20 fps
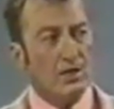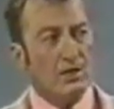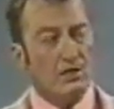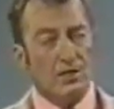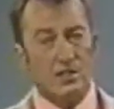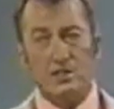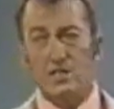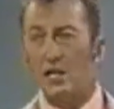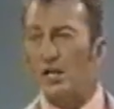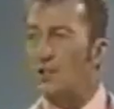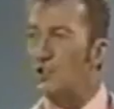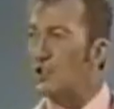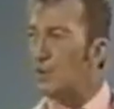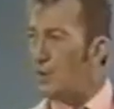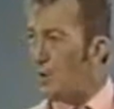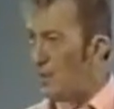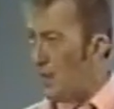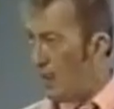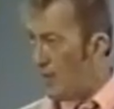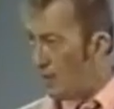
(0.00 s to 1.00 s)
She tells
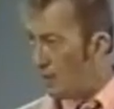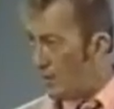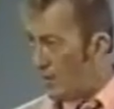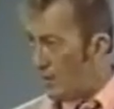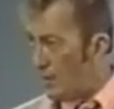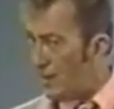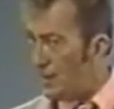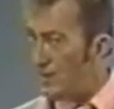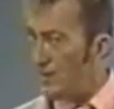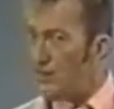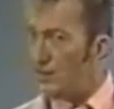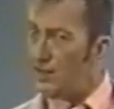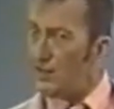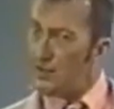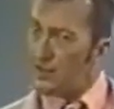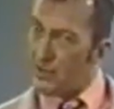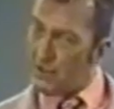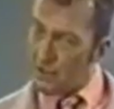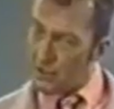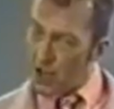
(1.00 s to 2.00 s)
them about her image, that
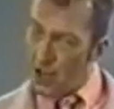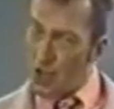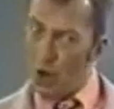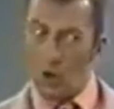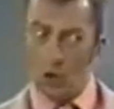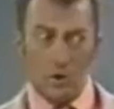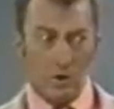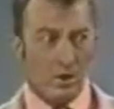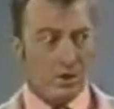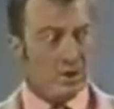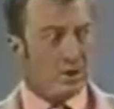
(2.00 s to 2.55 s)
it's as though